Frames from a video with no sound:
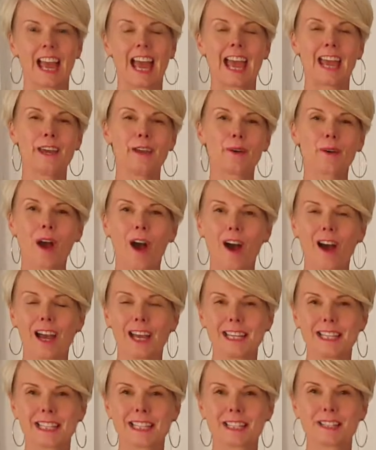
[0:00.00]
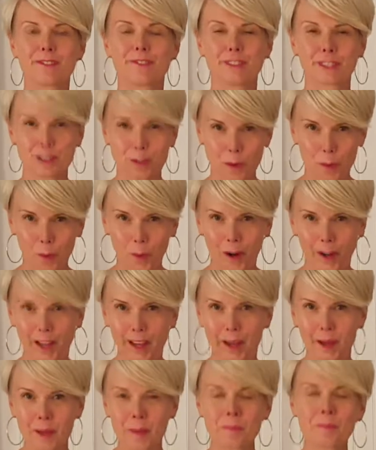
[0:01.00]
Hey you guys, it's
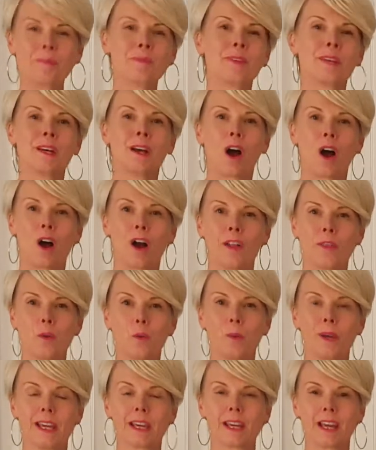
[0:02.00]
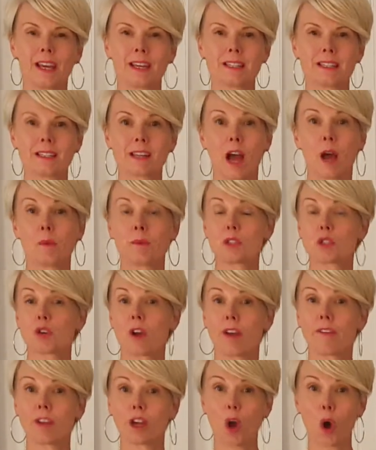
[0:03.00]
Victoria. On the weekend, I was
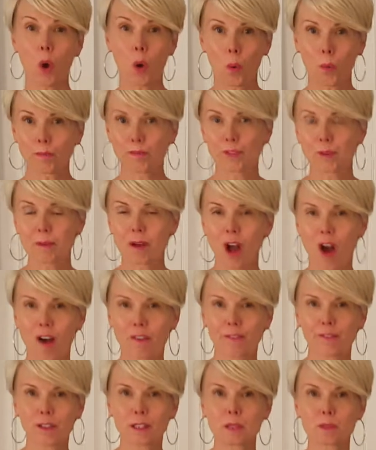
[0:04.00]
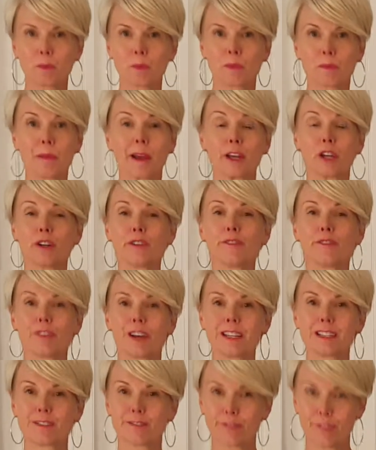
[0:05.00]
driving home from a conference with my good
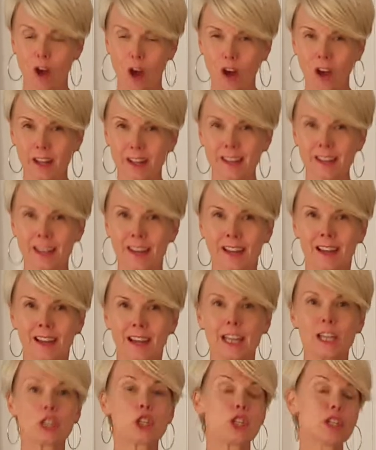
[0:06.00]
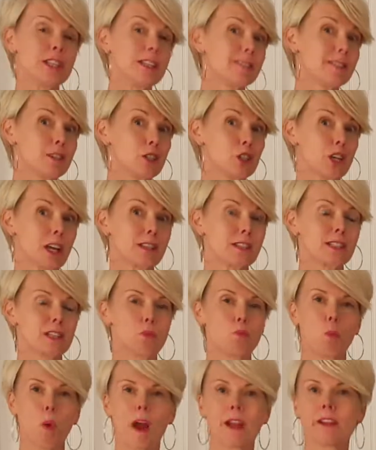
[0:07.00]
friend Yvonne, and she
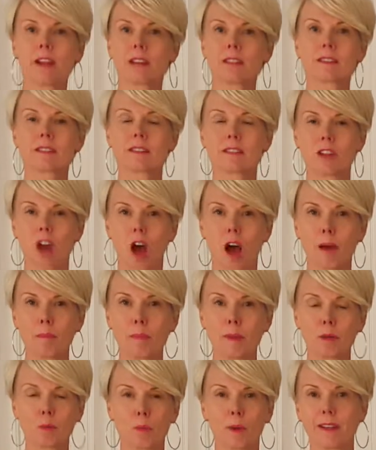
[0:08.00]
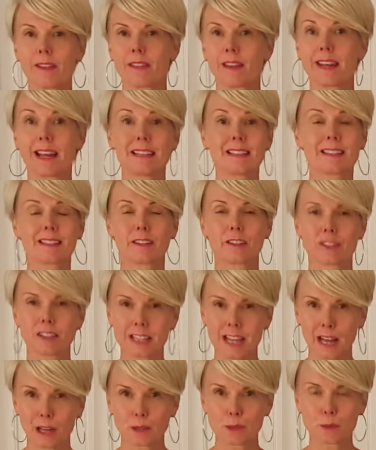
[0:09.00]
suggested why not stop in one of the nice little
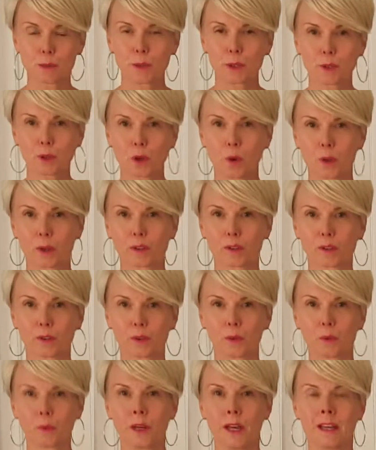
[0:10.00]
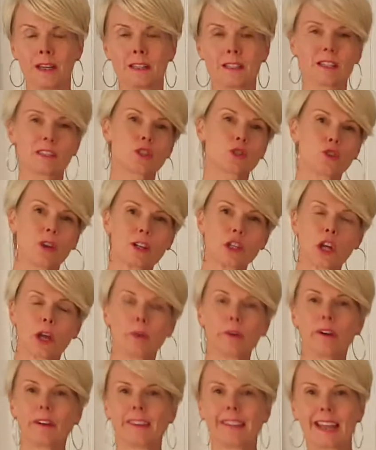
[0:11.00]
towns we were going through to stretch out
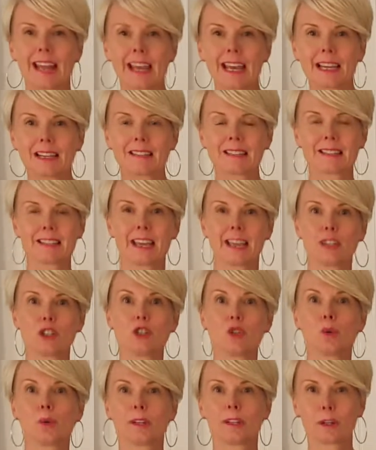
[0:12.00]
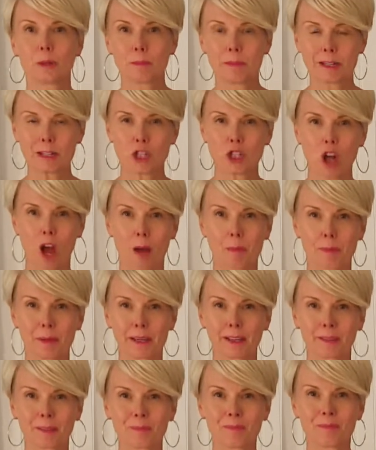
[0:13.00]
our legs and do a little bit of
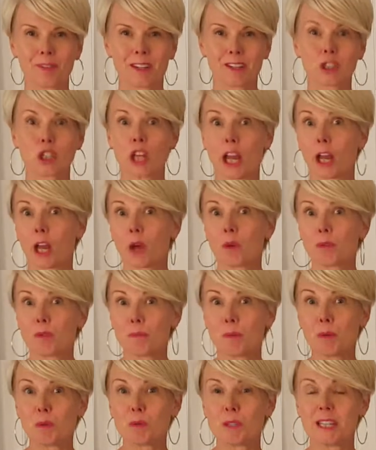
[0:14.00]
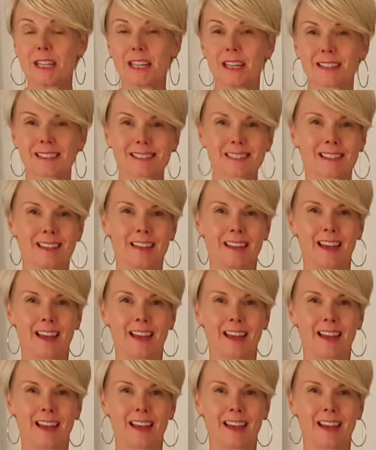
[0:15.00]
shopping. Check out the boutiques.